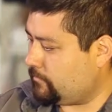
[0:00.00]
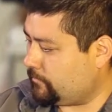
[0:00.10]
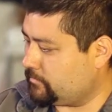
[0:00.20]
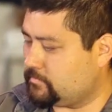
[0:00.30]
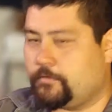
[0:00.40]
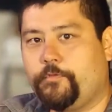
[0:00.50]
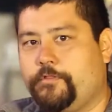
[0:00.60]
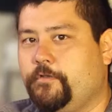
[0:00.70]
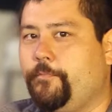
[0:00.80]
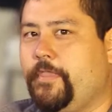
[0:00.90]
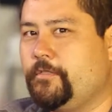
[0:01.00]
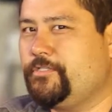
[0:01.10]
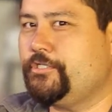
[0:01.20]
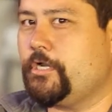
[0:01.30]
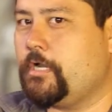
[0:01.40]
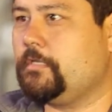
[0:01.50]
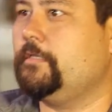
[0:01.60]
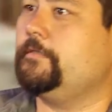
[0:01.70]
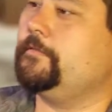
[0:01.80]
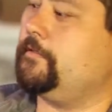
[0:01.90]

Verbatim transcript: We're going to start with a little pale chocolate,